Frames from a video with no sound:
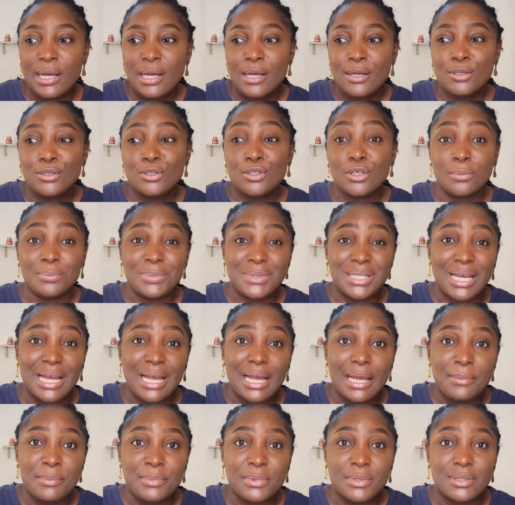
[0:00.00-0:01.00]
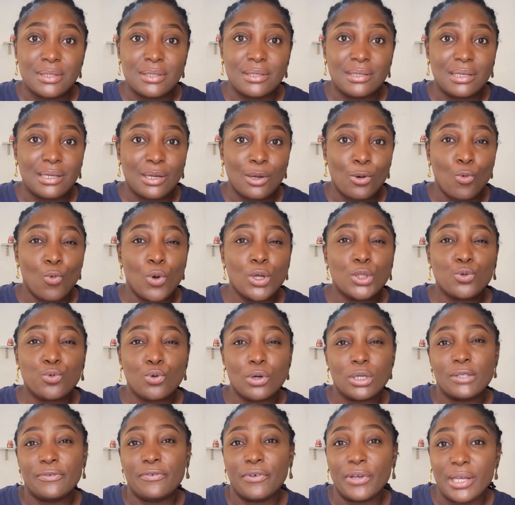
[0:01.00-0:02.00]
sometimes what
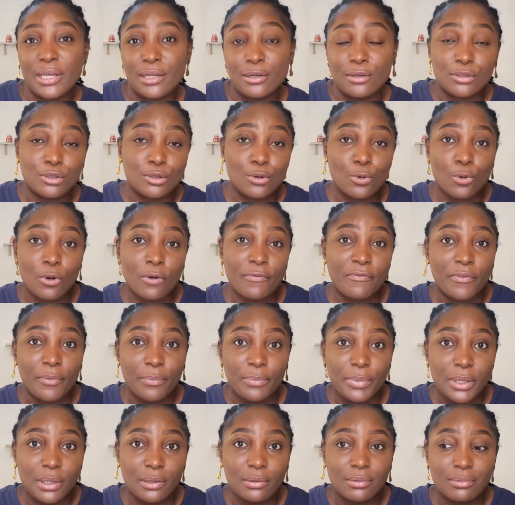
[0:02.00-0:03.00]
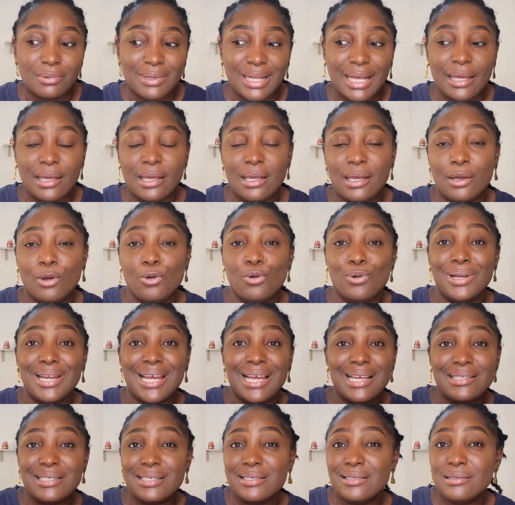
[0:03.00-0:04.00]
works for A does not work for B. Like, it could
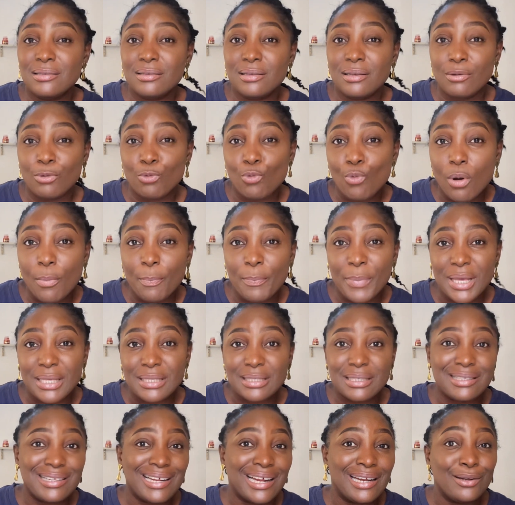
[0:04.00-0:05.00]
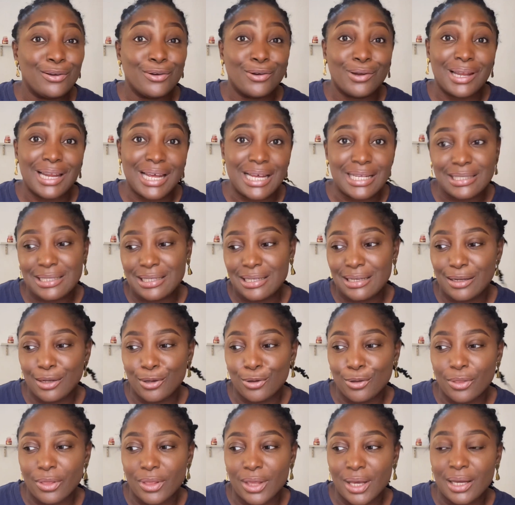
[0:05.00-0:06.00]
lighten one person and not lighten the
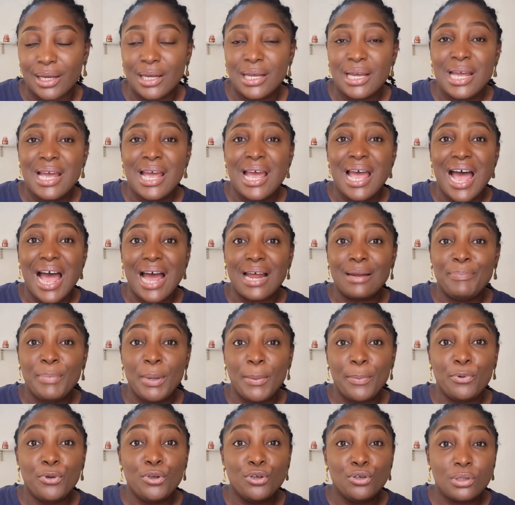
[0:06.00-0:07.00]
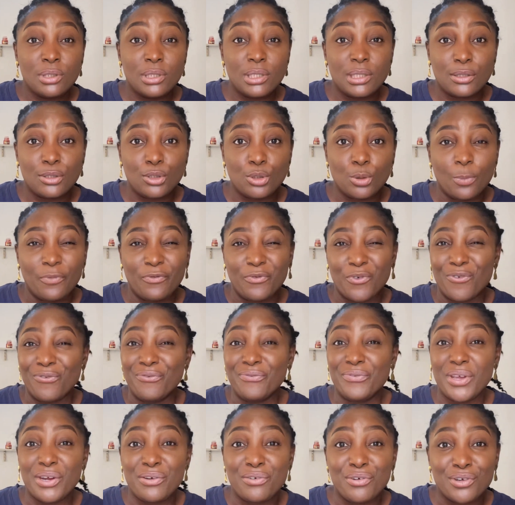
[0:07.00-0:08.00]
other. And people use this soap for
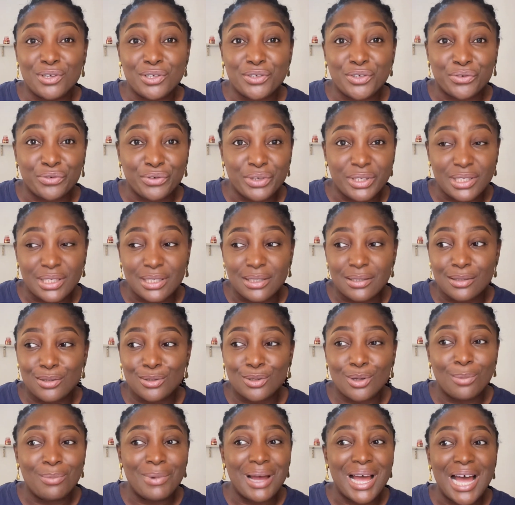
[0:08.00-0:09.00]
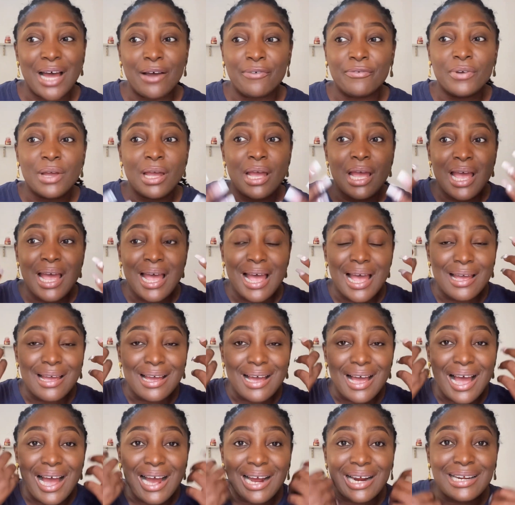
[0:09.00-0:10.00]
various reasons. Some have
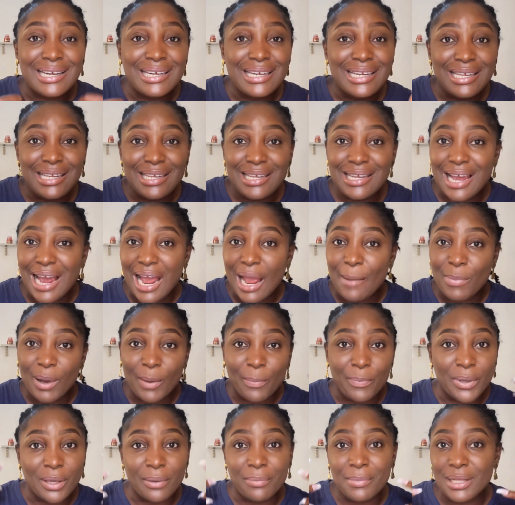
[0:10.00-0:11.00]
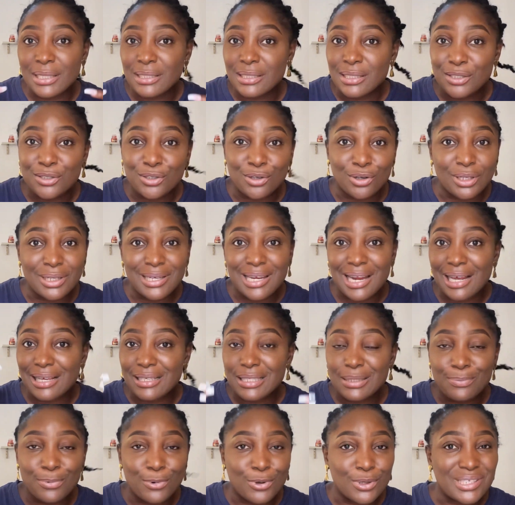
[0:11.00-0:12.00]
acne, hyperpigmentation, dark
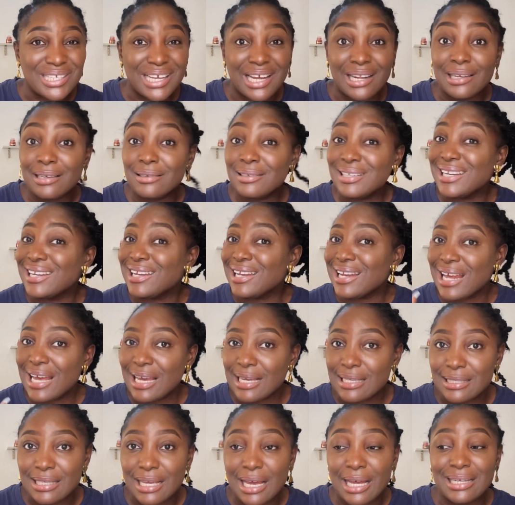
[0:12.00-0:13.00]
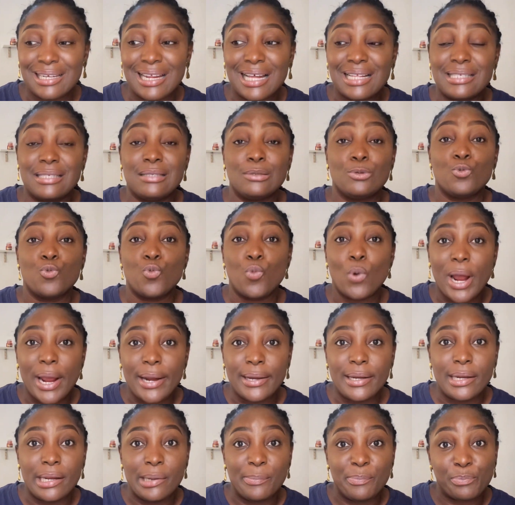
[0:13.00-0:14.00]
spots and the likes, and that is why
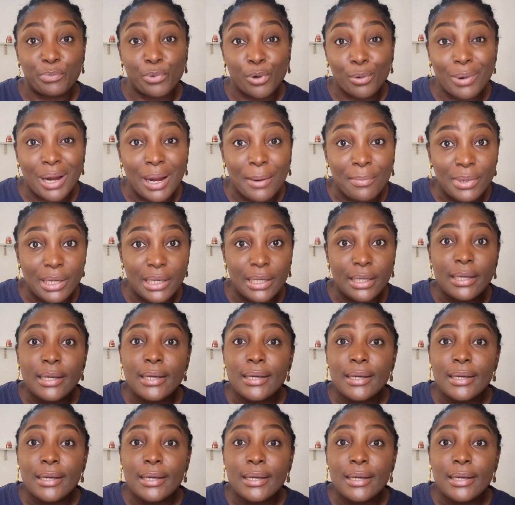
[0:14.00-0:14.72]
they probably